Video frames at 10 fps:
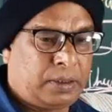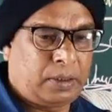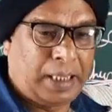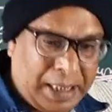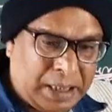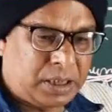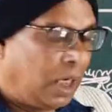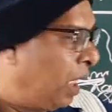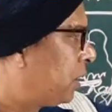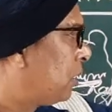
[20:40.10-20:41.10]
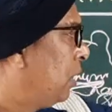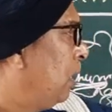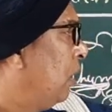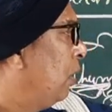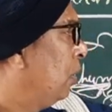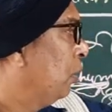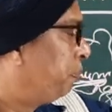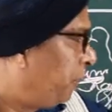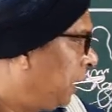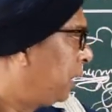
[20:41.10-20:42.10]
creatures who
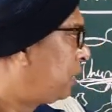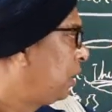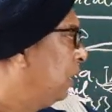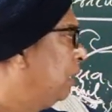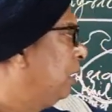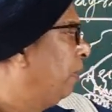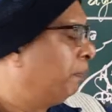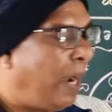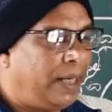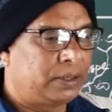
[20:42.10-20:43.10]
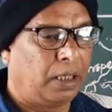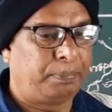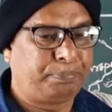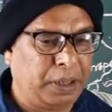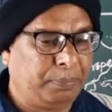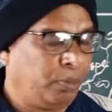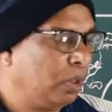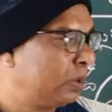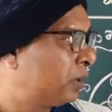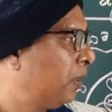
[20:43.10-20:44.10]
picked by the
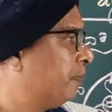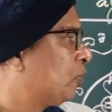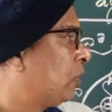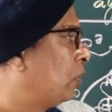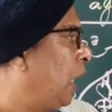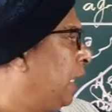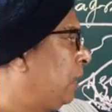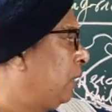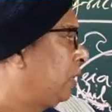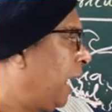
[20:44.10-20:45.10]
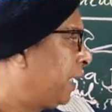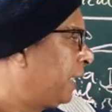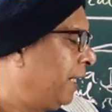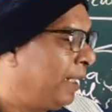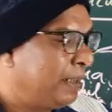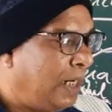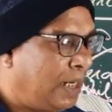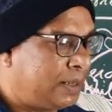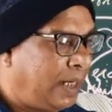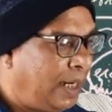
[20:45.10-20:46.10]
peoples, then that
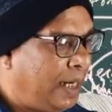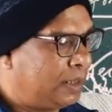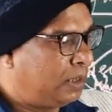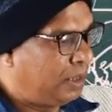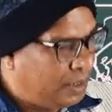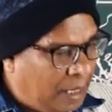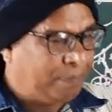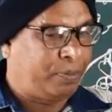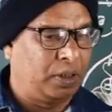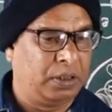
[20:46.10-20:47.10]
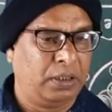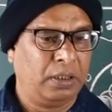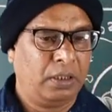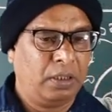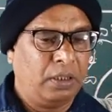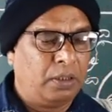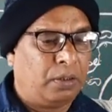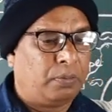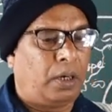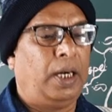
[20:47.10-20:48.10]
area has left
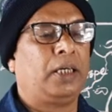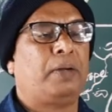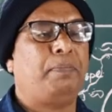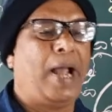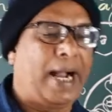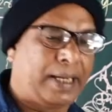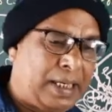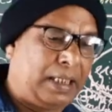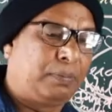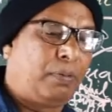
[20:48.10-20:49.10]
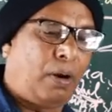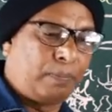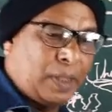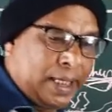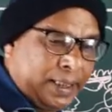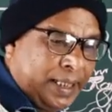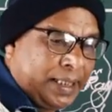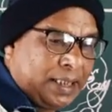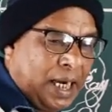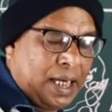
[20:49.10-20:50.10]
and migrate from that
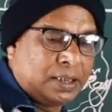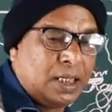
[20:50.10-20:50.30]
area